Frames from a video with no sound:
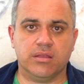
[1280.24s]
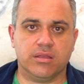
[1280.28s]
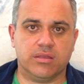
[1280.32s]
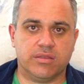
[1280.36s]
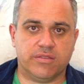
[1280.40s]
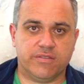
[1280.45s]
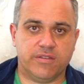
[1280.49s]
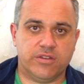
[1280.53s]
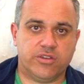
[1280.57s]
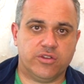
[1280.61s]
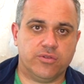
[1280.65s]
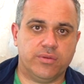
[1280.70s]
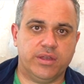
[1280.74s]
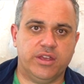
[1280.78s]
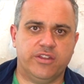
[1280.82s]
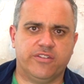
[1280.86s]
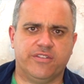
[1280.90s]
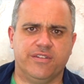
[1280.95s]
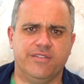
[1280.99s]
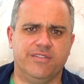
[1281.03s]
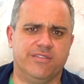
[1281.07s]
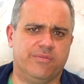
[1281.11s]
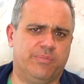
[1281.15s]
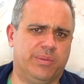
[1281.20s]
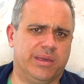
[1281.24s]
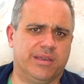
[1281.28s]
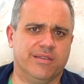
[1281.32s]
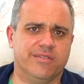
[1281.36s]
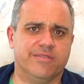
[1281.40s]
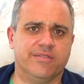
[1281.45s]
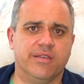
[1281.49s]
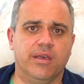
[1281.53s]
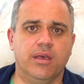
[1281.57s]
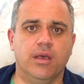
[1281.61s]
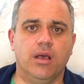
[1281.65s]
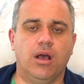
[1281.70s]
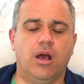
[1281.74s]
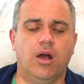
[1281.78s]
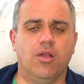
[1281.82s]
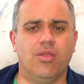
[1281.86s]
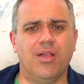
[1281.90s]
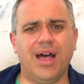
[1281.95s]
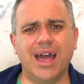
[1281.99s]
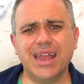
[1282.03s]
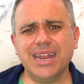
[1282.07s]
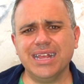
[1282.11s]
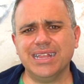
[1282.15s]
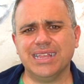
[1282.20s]
situations because a
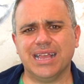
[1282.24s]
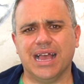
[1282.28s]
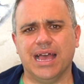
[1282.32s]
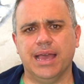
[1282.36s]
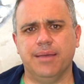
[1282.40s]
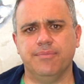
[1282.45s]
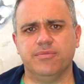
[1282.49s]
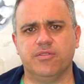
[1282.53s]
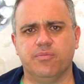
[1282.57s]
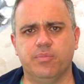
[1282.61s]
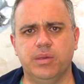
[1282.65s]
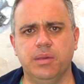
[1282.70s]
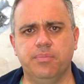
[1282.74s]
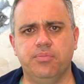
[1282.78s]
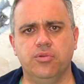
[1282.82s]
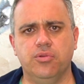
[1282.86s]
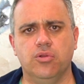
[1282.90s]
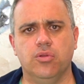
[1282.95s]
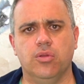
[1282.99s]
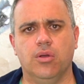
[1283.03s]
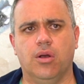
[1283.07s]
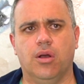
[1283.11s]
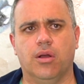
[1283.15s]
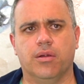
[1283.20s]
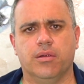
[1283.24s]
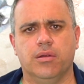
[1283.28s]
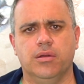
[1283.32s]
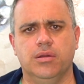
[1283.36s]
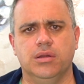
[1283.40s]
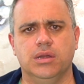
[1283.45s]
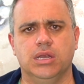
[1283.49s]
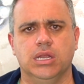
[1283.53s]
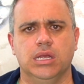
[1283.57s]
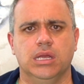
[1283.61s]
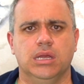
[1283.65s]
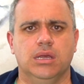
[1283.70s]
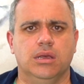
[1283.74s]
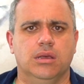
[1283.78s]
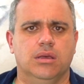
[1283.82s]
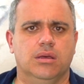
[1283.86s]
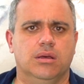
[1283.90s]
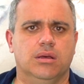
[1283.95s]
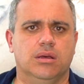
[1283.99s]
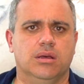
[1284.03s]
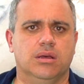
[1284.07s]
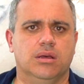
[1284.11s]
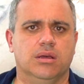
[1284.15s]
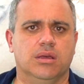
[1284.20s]
lot of times people aren't,
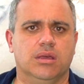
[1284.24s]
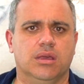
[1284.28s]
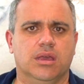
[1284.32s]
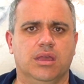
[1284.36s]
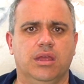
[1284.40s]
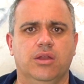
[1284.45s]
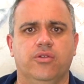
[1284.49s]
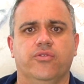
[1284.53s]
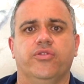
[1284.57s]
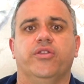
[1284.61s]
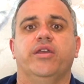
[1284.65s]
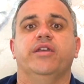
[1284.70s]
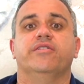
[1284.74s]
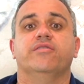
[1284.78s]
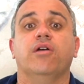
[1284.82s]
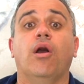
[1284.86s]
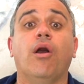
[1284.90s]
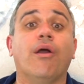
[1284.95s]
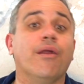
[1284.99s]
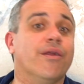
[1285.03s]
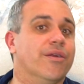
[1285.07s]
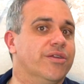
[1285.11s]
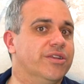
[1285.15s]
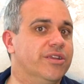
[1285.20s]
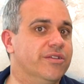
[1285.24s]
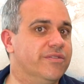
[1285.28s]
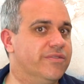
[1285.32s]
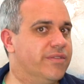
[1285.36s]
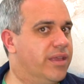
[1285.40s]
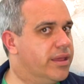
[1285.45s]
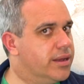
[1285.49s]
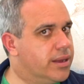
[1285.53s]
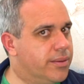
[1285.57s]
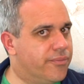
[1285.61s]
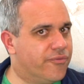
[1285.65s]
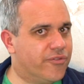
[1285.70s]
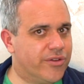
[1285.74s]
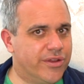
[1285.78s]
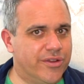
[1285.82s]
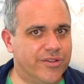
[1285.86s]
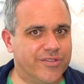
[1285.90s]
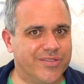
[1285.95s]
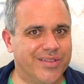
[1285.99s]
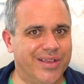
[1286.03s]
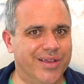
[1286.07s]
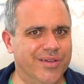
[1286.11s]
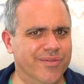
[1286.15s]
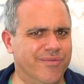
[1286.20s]
it's hard to stand up for
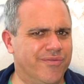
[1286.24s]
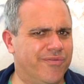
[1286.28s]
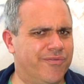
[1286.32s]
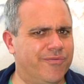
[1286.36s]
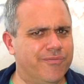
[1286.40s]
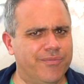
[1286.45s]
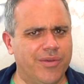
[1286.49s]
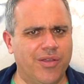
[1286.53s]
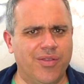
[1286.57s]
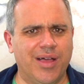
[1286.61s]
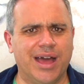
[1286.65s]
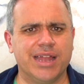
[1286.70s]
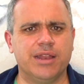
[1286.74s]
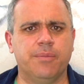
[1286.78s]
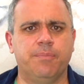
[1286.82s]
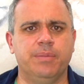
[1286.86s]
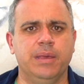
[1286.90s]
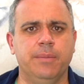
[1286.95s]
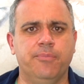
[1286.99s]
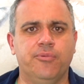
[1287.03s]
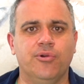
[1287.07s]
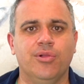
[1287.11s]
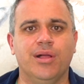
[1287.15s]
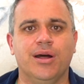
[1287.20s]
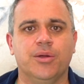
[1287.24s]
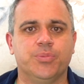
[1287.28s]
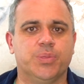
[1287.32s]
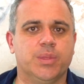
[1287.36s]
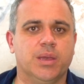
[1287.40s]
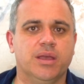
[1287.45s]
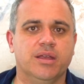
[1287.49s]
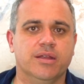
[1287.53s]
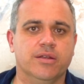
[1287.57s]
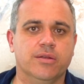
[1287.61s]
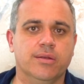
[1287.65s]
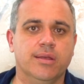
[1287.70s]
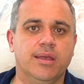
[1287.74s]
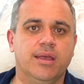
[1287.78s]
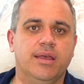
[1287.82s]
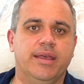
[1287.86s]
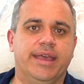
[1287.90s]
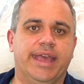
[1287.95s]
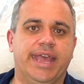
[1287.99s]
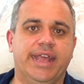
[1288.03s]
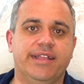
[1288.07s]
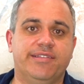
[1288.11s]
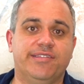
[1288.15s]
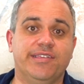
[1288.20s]
yourself. A lot of people out there,
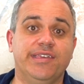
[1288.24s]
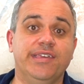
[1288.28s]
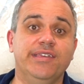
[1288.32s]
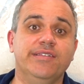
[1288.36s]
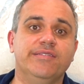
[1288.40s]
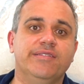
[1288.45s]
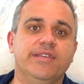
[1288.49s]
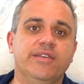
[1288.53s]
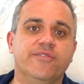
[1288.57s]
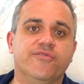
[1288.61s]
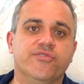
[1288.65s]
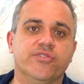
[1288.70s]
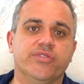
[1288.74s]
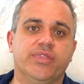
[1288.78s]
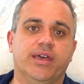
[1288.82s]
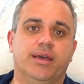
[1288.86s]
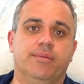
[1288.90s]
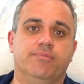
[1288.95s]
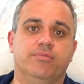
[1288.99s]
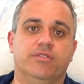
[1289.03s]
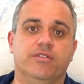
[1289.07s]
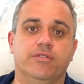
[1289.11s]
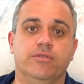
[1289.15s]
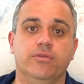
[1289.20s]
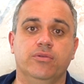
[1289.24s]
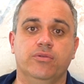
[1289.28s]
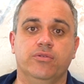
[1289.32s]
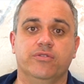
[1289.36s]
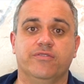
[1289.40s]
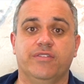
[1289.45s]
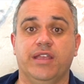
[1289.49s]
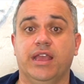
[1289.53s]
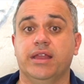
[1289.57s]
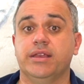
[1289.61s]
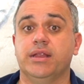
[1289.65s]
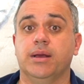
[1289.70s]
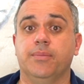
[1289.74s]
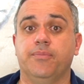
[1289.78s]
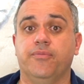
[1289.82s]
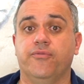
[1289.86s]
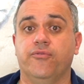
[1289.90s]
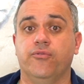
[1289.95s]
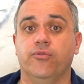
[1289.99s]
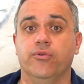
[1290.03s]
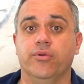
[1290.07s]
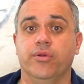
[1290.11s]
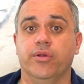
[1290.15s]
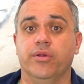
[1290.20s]
it's easy for them to stand up
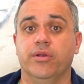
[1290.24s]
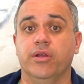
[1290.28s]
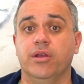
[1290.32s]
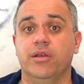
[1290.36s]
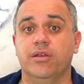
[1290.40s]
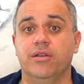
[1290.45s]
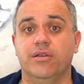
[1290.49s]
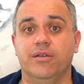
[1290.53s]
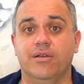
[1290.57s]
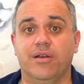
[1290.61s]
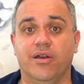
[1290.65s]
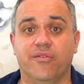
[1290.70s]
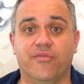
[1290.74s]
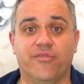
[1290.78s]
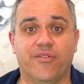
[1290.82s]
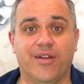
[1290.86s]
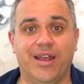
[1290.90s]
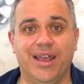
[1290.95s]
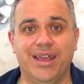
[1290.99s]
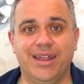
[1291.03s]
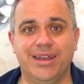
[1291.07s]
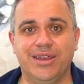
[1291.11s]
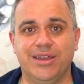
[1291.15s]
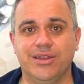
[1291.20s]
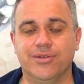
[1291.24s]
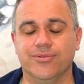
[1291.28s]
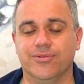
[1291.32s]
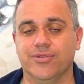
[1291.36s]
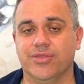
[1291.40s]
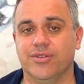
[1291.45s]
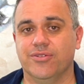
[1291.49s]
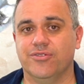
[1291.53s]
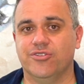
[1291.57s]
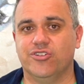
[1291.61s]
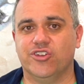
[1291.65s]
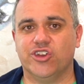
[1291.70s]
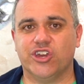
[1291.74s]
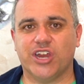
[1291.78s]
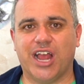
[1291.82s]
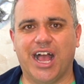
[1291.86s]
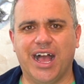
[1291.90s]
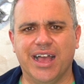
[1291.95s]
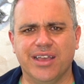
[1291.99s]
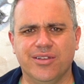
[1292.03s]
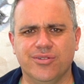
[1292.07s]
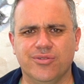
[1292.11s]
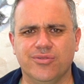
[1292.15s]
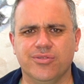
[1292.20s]
for a friend, or a
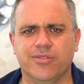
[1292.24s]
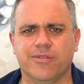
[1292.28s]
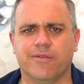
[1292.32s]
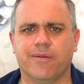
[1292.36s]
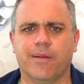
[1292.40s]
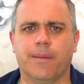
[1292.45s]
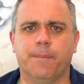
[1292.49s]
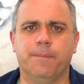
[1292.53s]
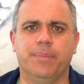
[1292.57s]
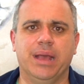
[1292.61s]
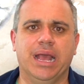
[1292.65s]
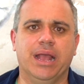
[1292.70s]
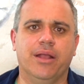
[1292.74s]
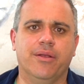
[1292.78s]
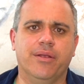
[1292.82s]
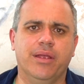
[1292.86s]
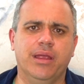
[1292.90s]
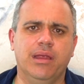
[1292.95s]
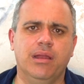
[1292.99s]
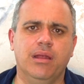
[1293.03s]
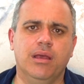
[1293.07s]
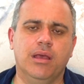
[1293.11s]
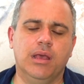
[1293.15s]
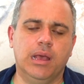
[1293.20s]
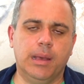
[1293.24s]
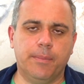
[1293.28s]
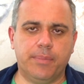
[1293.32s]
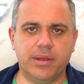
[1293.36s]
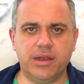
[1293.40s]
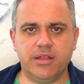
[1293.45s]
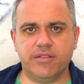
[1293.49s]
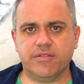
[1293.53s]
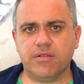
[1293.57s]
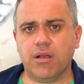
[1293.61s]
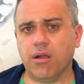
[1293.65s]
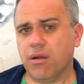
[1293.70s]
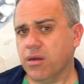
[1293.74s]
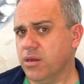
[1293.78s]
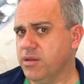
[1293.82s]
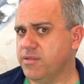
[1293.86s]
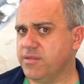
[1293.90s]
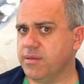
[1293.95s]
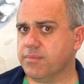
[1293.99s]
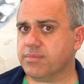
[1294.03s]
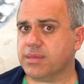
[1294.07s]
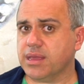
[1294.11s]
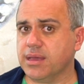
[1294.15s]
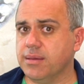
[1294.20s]
child, or a parent, but it's hard
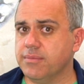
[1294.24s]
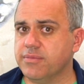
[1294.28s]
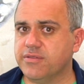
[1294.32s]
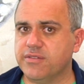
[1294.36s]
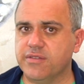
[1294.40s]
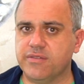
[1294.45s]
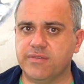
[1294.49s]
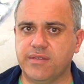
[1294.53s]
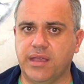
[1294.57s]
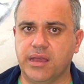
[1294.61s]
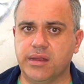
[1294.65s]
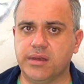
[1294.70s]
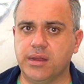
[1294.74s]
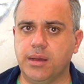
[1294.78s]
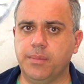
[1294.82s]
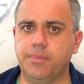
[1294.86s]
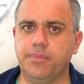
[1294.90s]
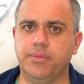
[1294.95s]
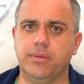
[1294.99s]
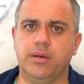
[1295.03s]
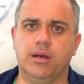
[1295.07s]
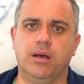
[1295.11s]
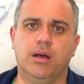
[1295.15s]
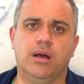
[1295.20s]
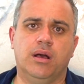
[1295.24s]
sometimes to stand up